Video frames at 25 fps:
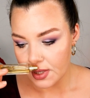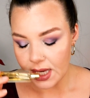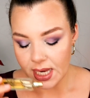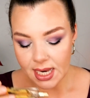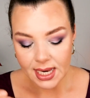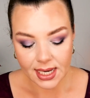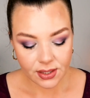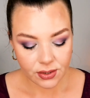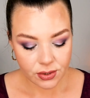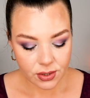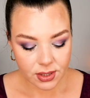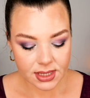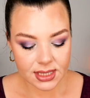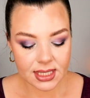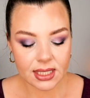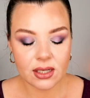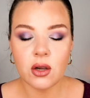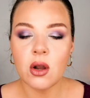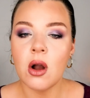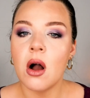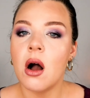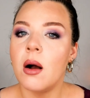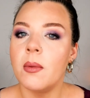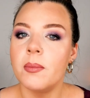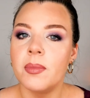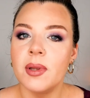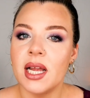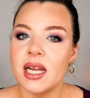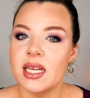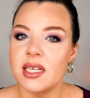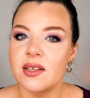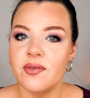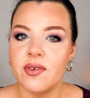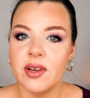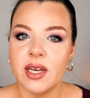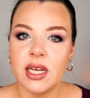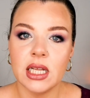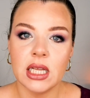interesting,
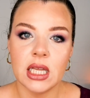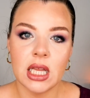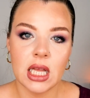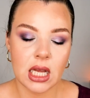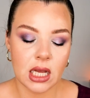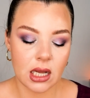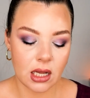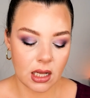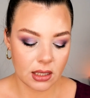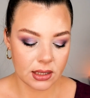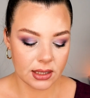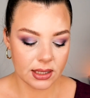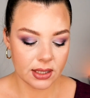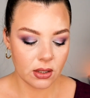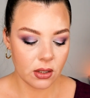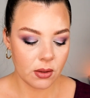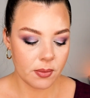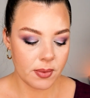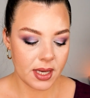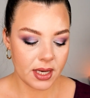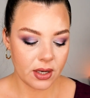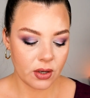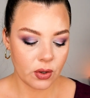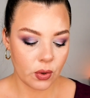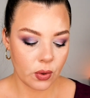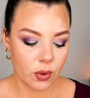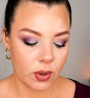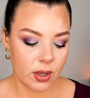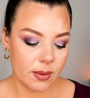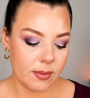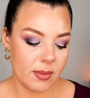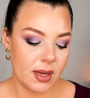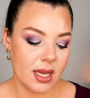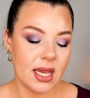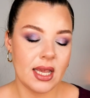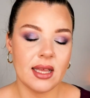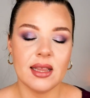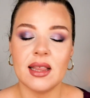complex vanilla, a little bit
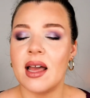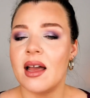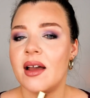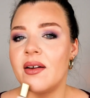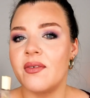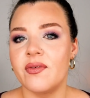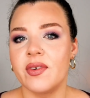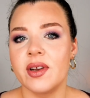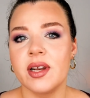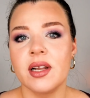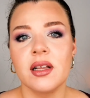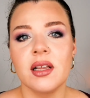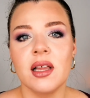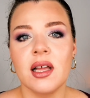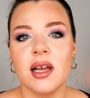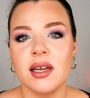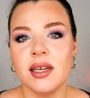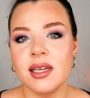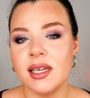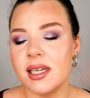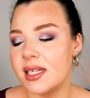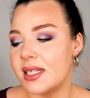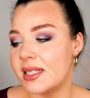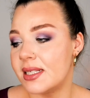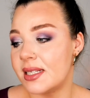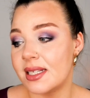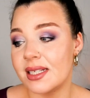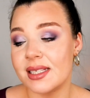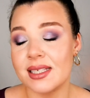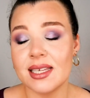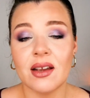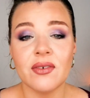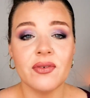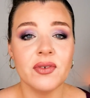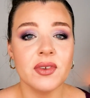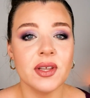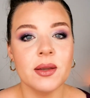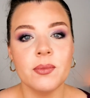creamy. That vanilla is
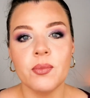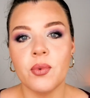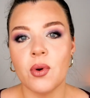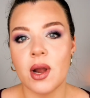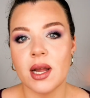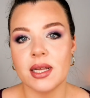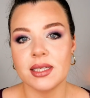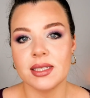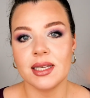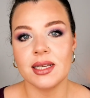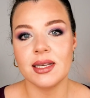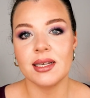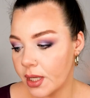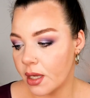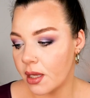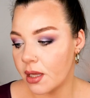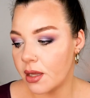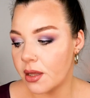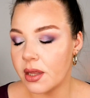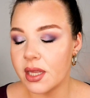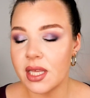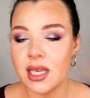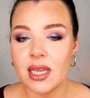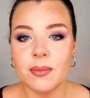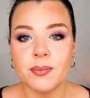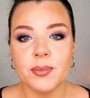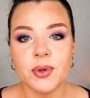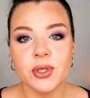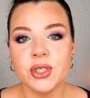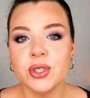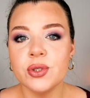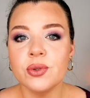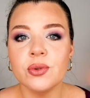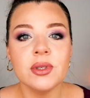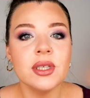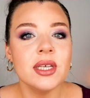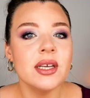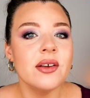definitely present. The
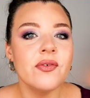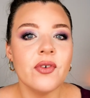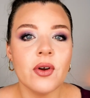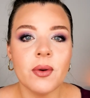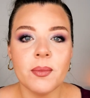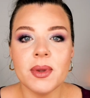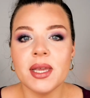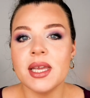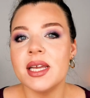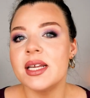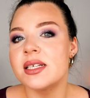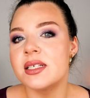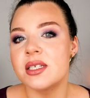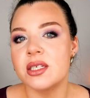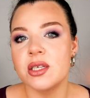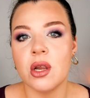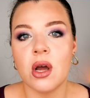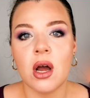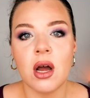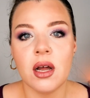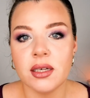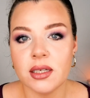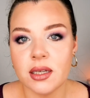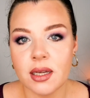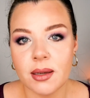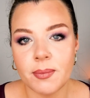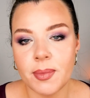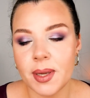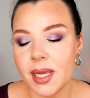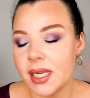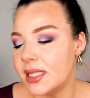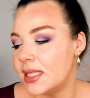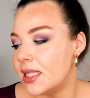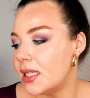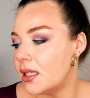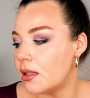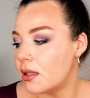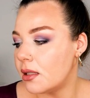patchouli for me is not a
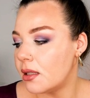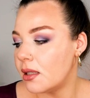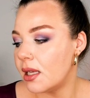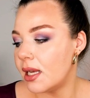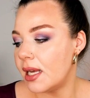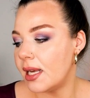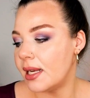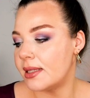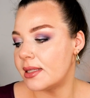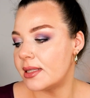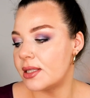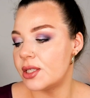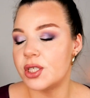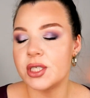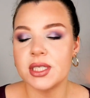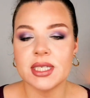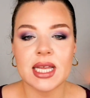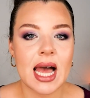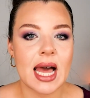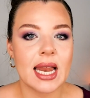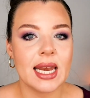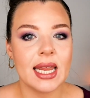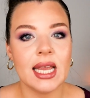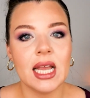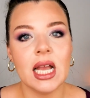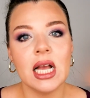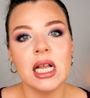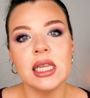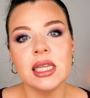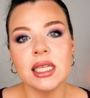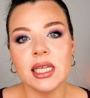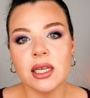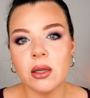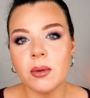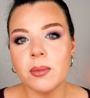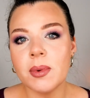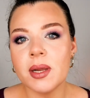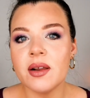big deal. It's just adding a
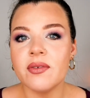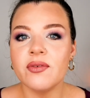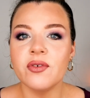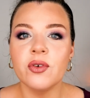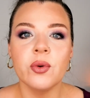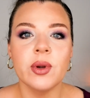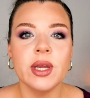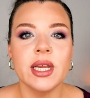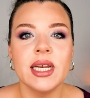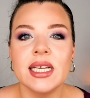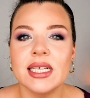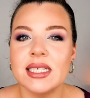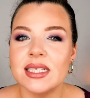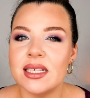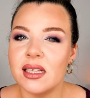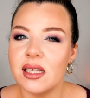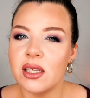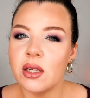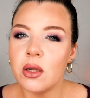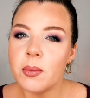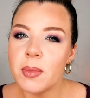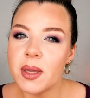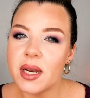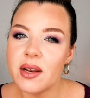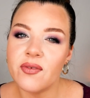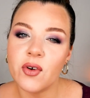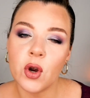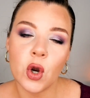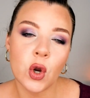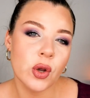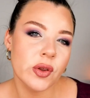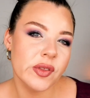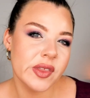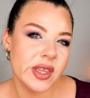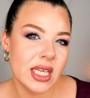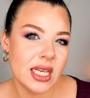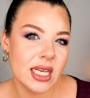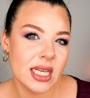little bit of greenness, a little bit of
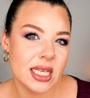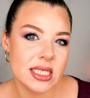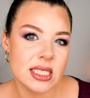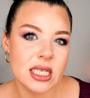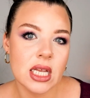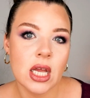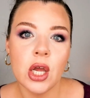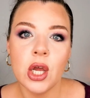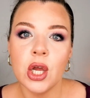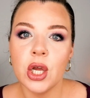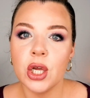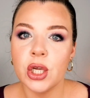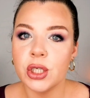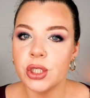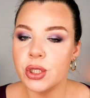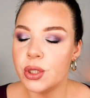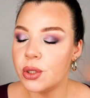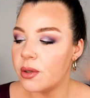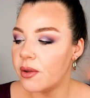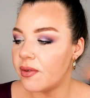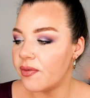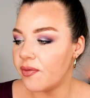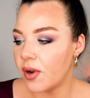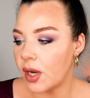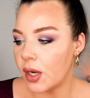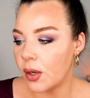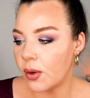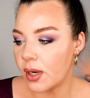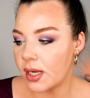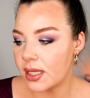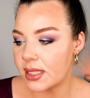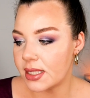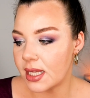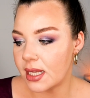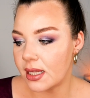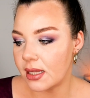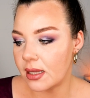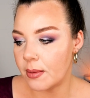earthiness to the
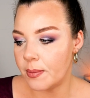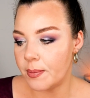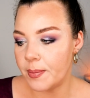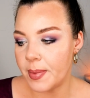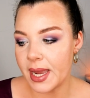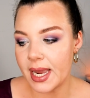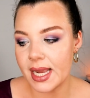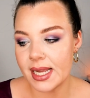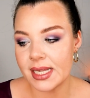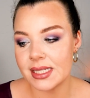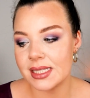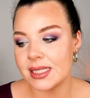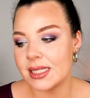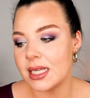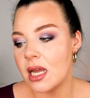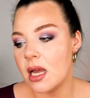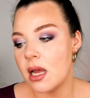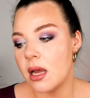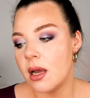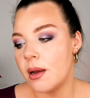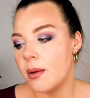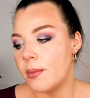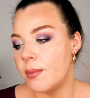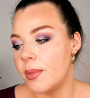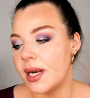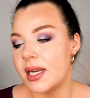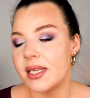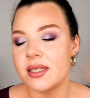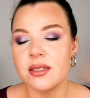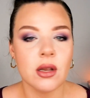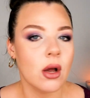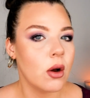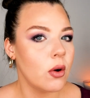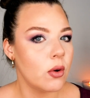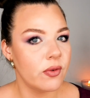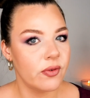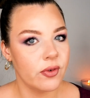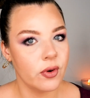fragrance in the base, but it's
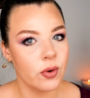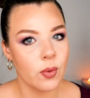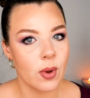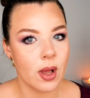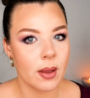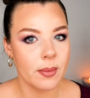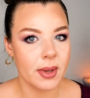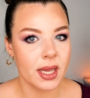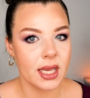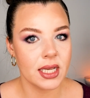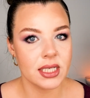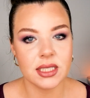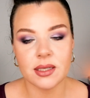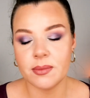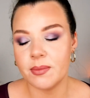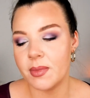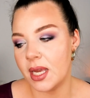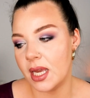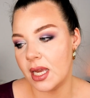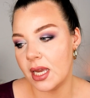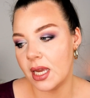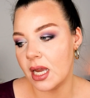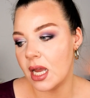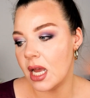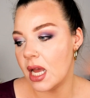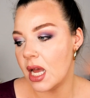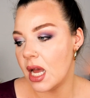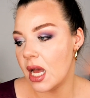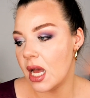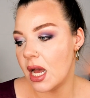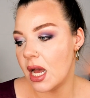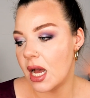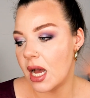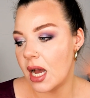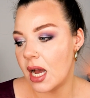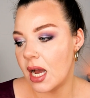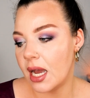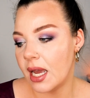not overwhelming to me.
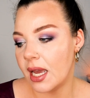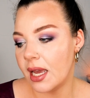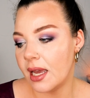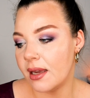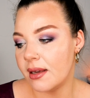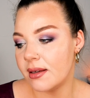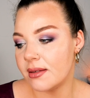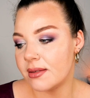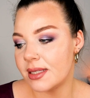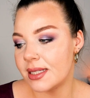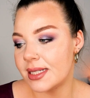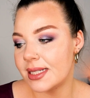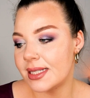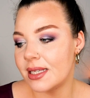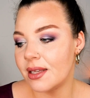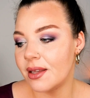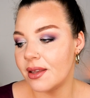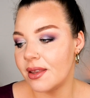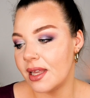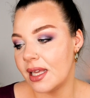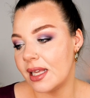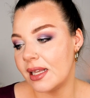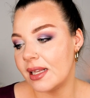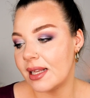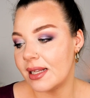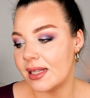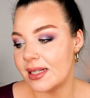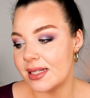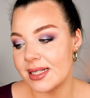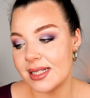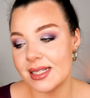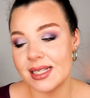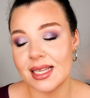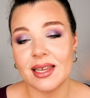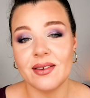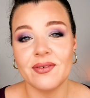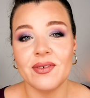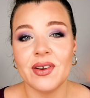I still think that this
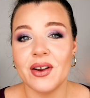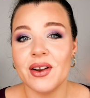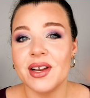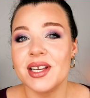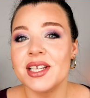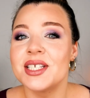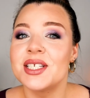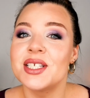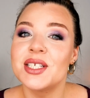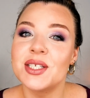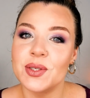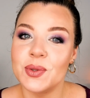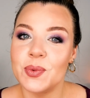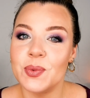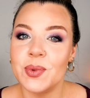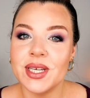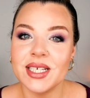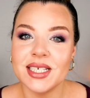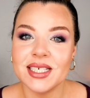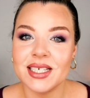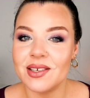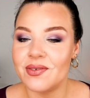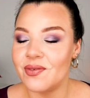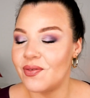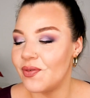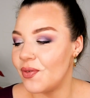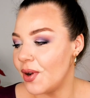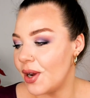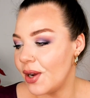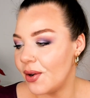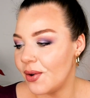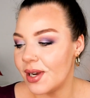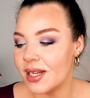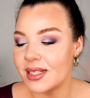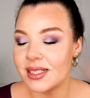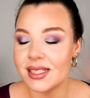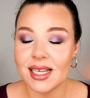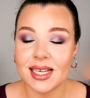is a very sweet
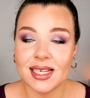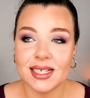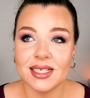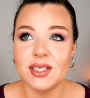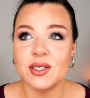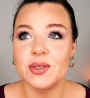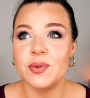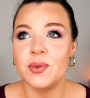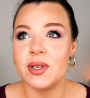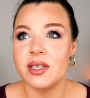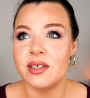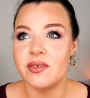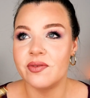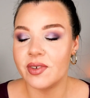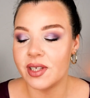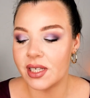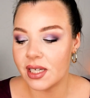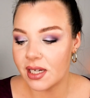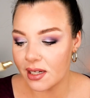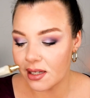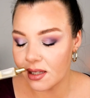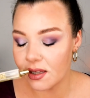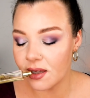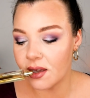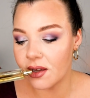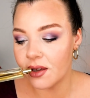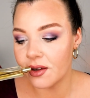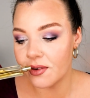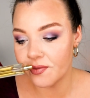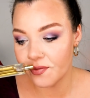fragrance, a sweet vanilla